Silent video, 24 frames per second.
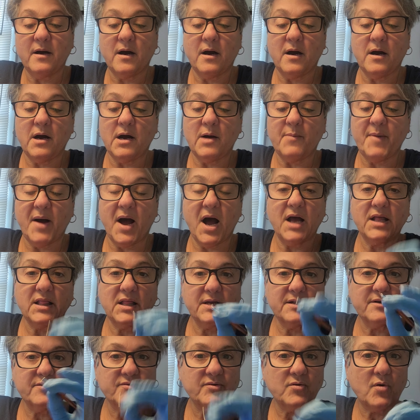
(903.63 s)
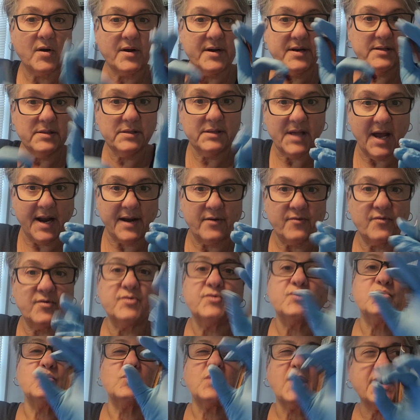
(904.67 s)
I like to start in the center
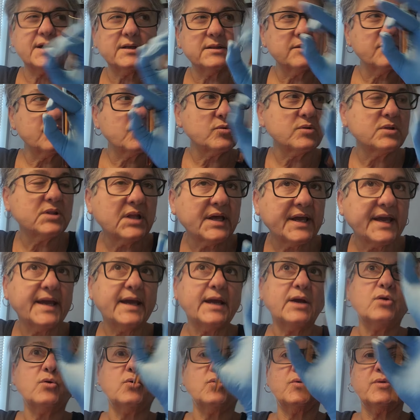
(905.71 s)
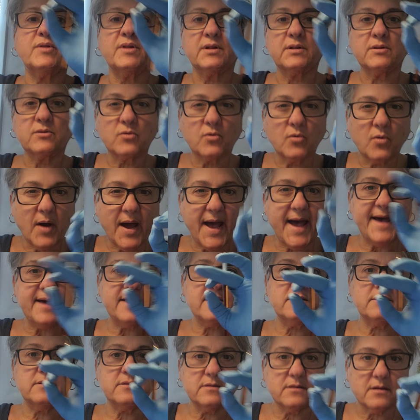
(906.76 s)
and do like a little link or the little
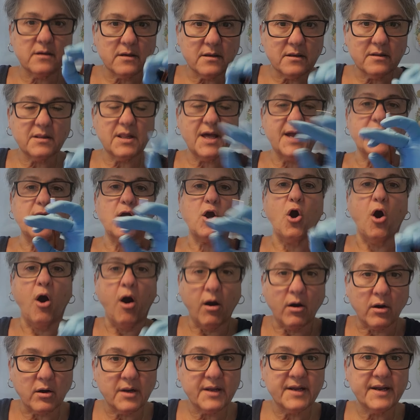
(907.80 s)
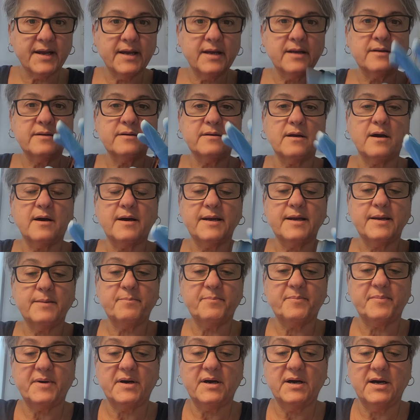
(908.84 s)
S, like cardigan
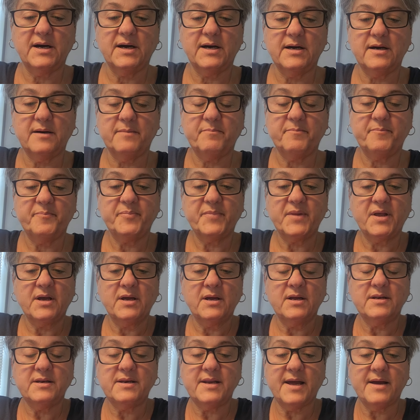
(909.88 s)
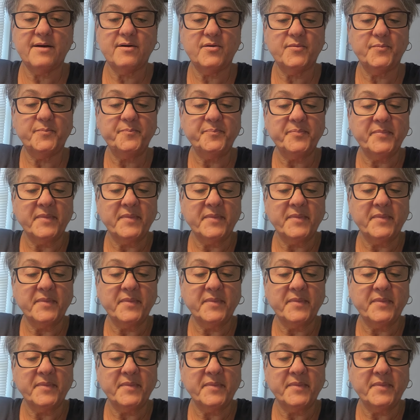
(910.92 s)
type nail.